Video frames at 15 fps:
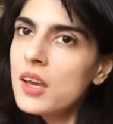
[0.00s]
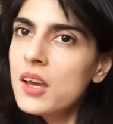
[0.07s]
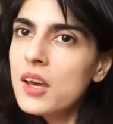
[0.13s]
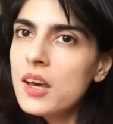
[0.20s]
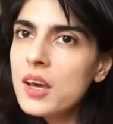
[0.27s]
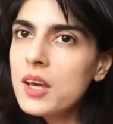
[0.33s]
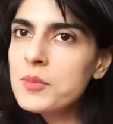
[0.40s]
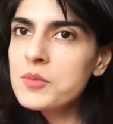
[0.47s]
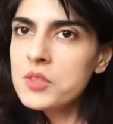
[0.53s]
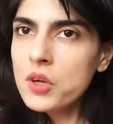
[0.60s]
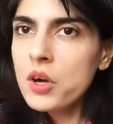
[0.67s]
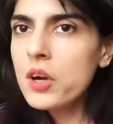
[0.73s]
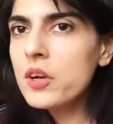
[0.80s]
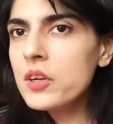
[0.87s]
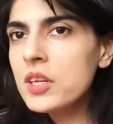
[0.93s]
I'm
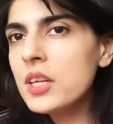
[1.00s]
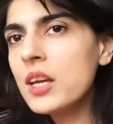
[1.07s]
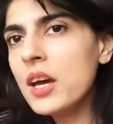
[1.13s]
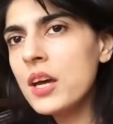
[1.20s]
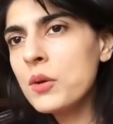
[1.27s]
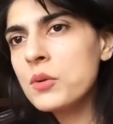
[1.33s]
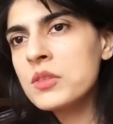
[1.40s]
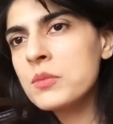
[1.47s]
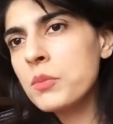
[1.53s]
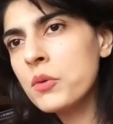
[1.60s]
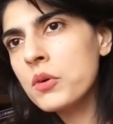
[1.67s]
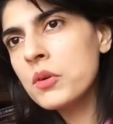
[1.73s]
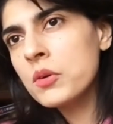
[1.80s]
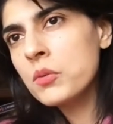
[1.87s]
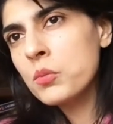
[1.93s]
sorry, I was
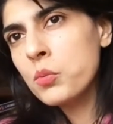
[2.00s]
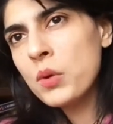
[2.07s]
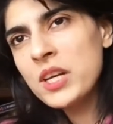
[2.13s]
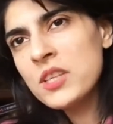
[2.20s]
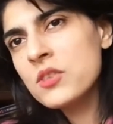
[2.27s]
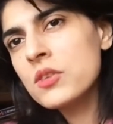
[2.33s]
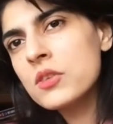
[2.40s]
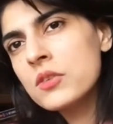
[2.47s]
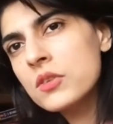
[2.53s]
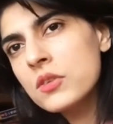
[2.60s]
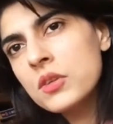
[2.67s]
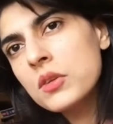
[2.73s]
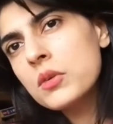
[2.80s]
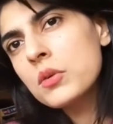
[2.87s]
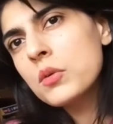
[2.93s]
born whiter than
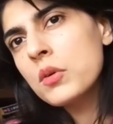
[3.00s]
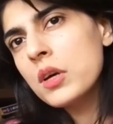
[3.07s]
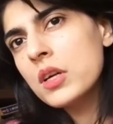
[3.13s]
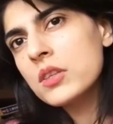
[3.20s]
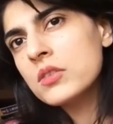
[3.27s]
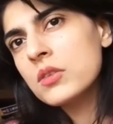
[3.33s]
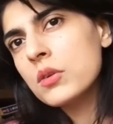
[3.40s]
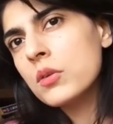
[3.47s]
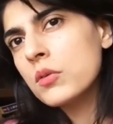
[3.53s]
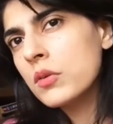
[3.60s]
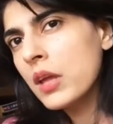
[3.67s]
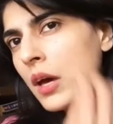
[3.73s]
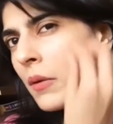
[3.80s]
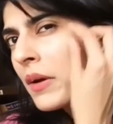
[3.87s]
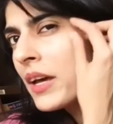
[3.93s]
you, so
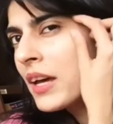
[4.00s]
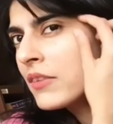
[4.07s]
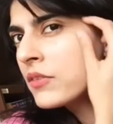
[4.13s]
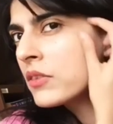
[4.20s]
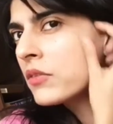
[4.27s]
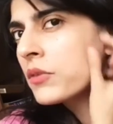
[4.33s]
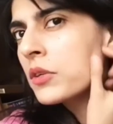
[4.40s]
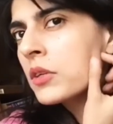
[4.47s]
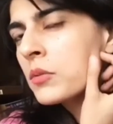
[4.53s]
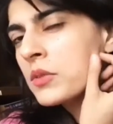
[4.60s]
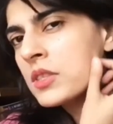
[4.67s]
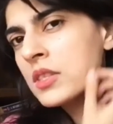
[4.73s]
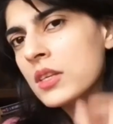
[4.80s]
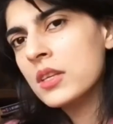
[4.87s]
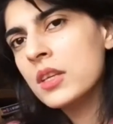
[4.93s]
now I have to flirt with
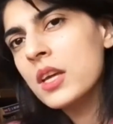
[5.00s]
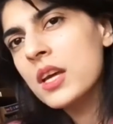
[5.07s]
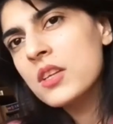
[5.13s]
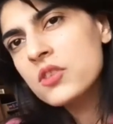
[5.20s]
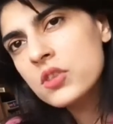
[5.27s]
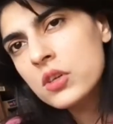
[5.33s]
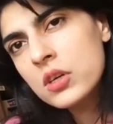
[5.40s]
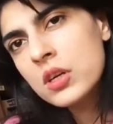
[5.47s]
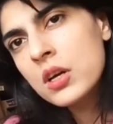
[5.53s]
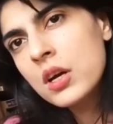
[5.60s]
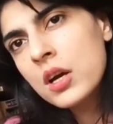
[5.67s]
skin cancer.